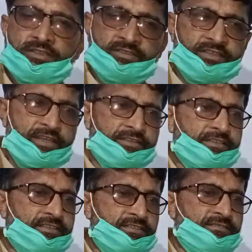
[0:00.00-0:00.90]
that
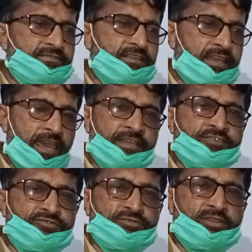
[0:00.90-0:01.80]
is
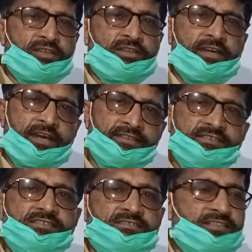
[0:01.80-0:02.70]
actual
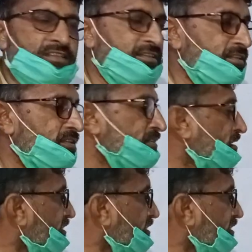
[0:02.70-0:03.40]
understanding